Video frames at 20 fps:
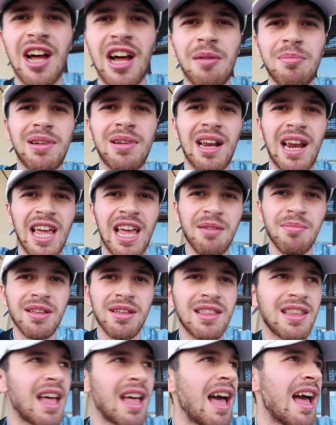I'm
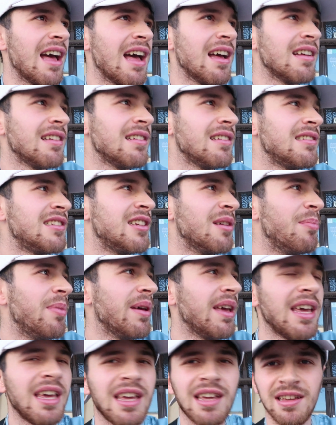claiming that to
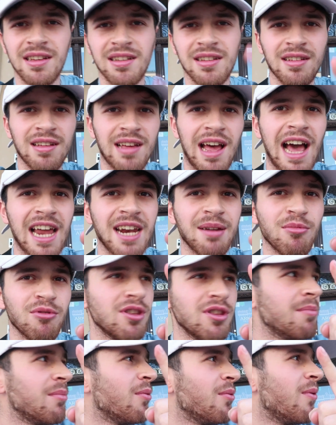be animal
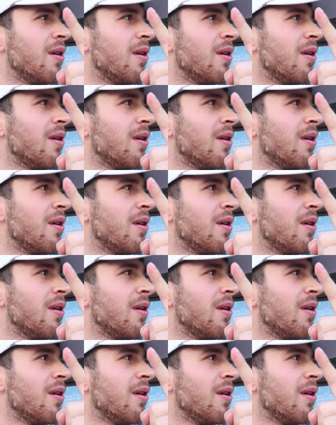number